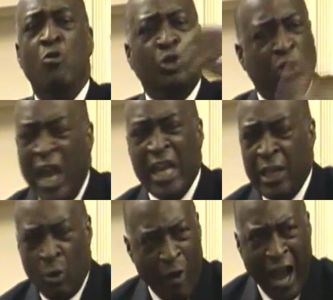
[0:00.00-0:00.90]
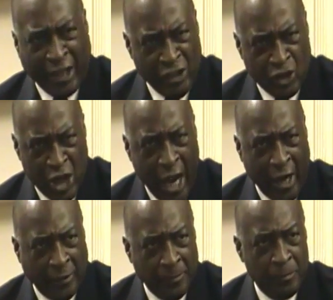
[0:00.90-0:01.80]
Don't sit in the rocking
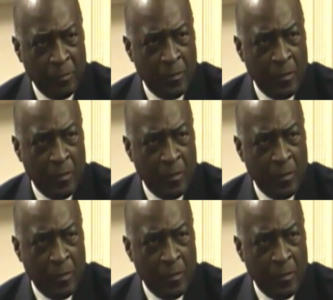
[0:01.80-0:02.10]
chair,